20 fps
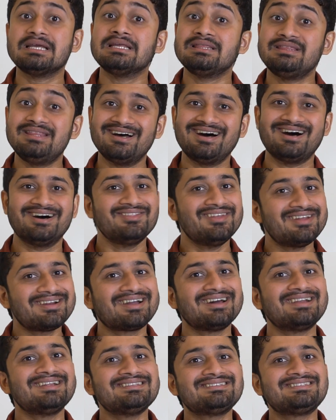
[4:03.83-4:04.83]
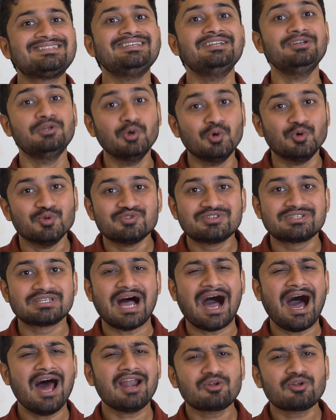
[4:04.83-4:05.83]
the other currency loans
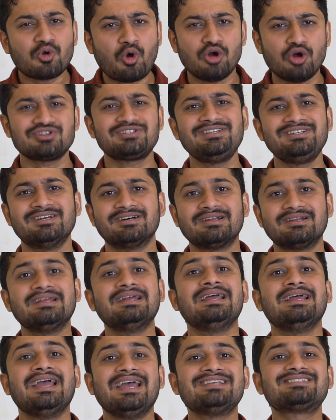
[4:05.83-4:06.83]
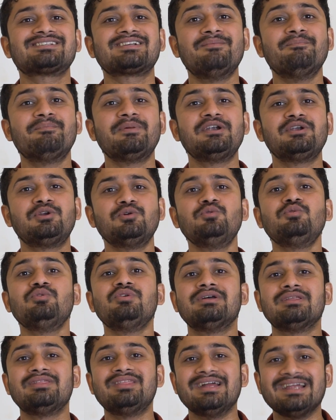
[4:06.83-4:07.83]
are costlier as compared to
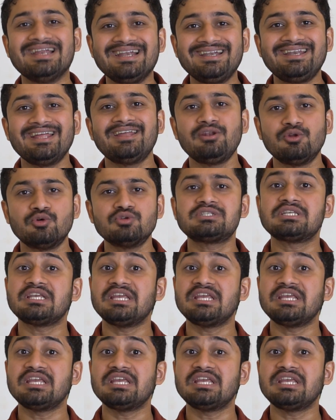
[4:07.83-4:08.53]
the Indian loans,